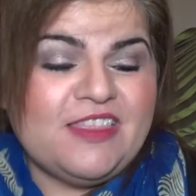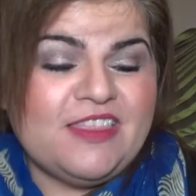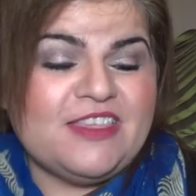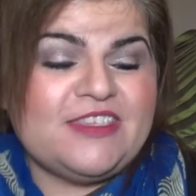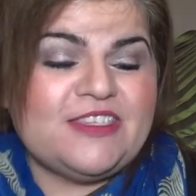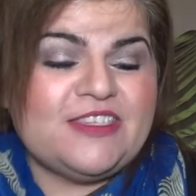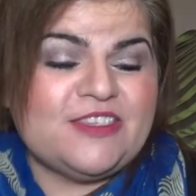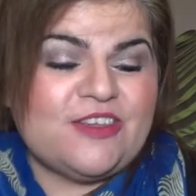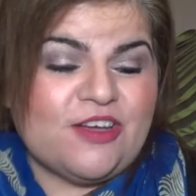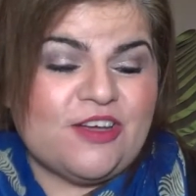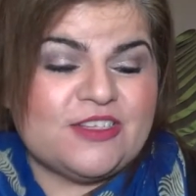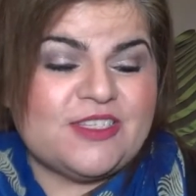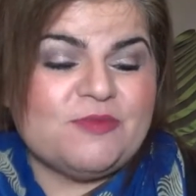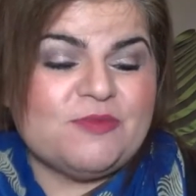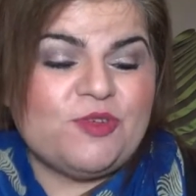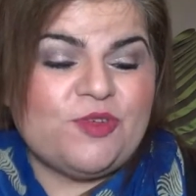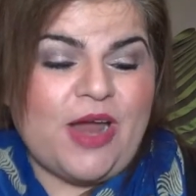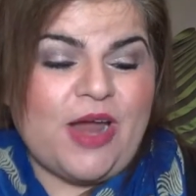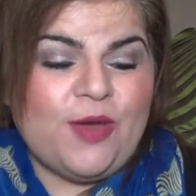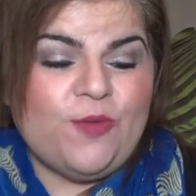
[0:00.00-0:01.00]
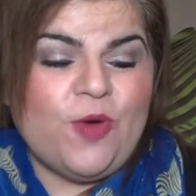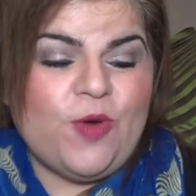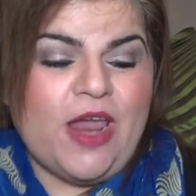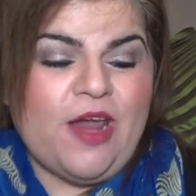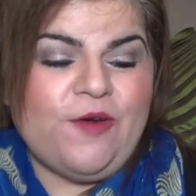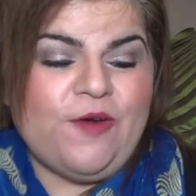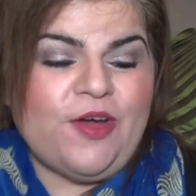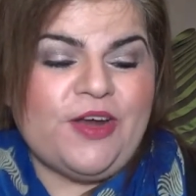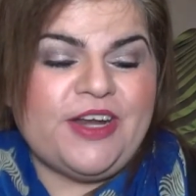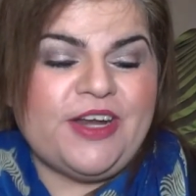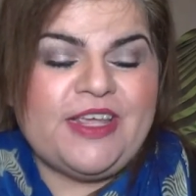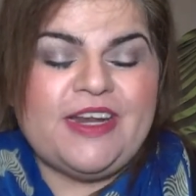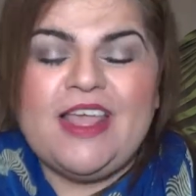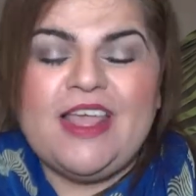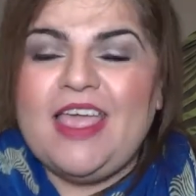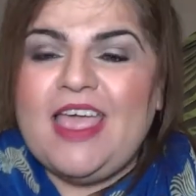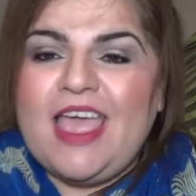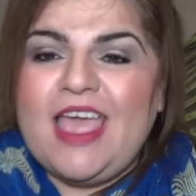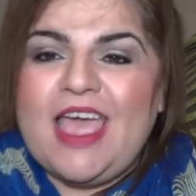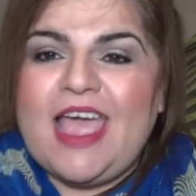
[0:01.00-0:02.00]
This has got some great wear on it,
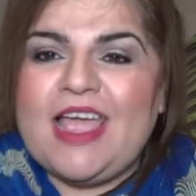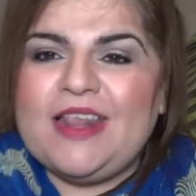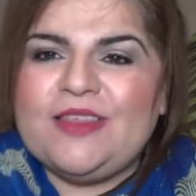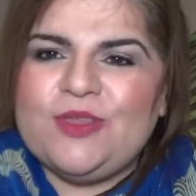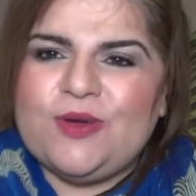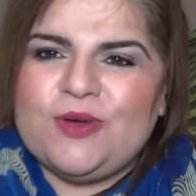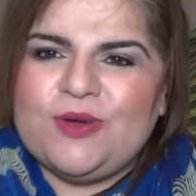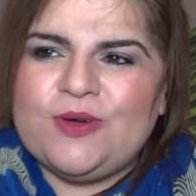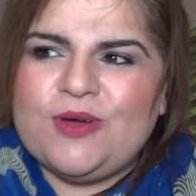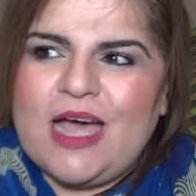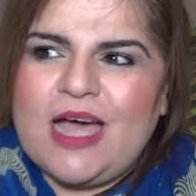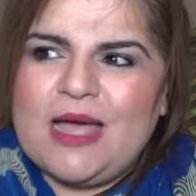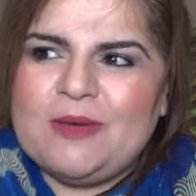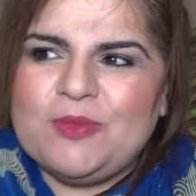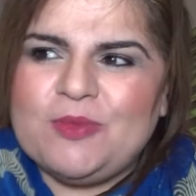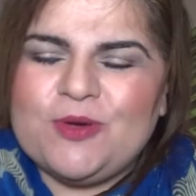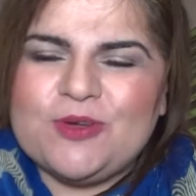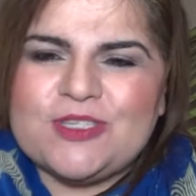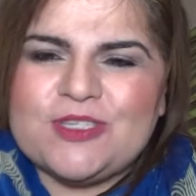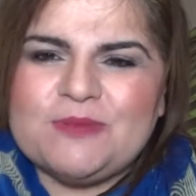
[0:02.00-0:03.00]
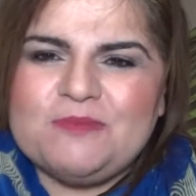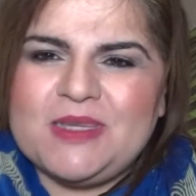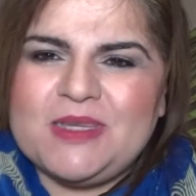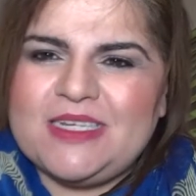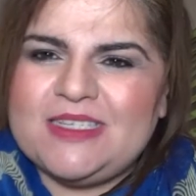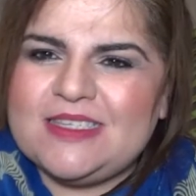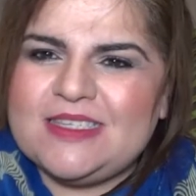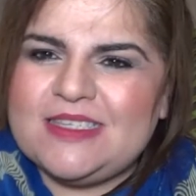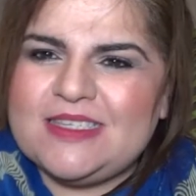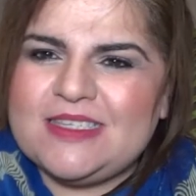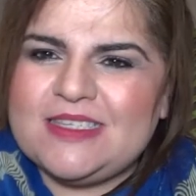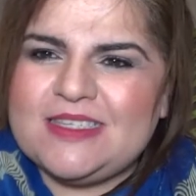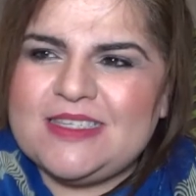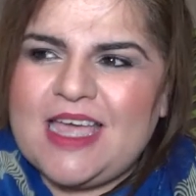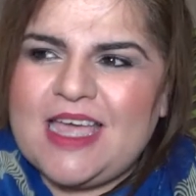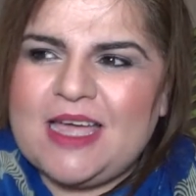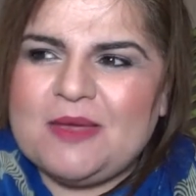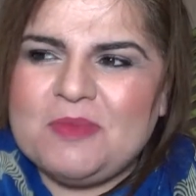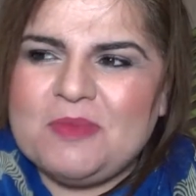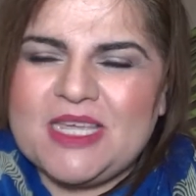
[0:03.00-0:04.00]
and the awesome bit is this is
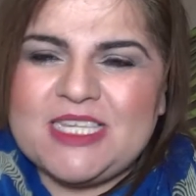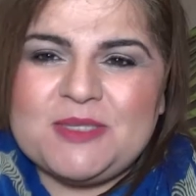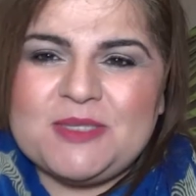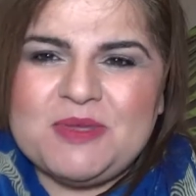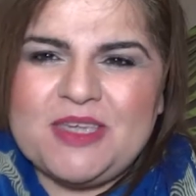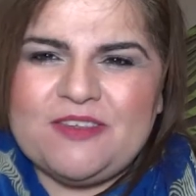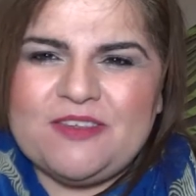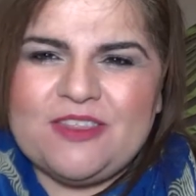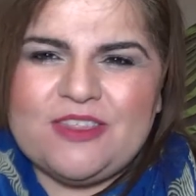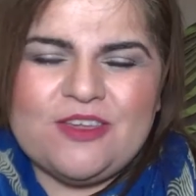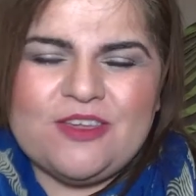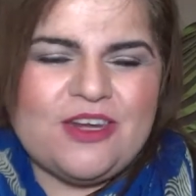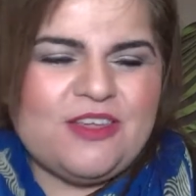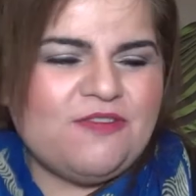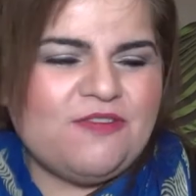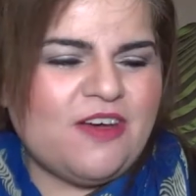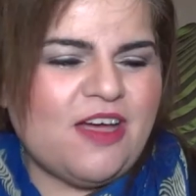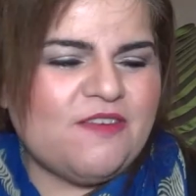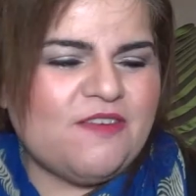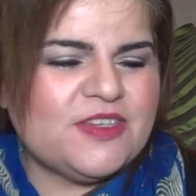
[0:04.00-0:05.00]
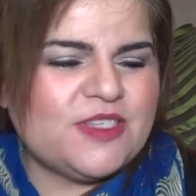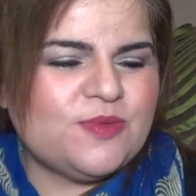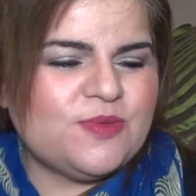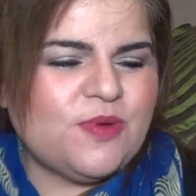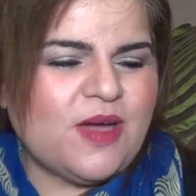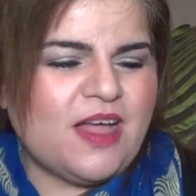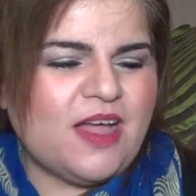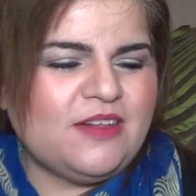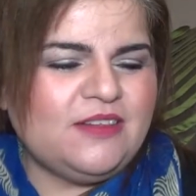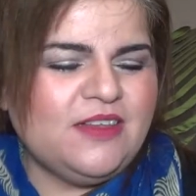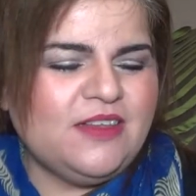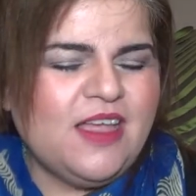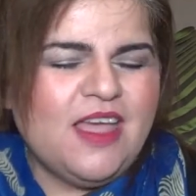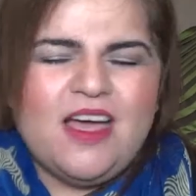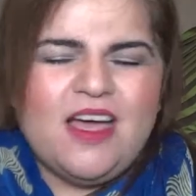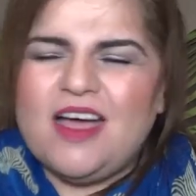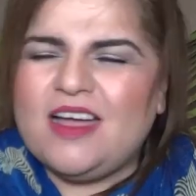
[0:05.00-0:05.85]
SPF 35 as well.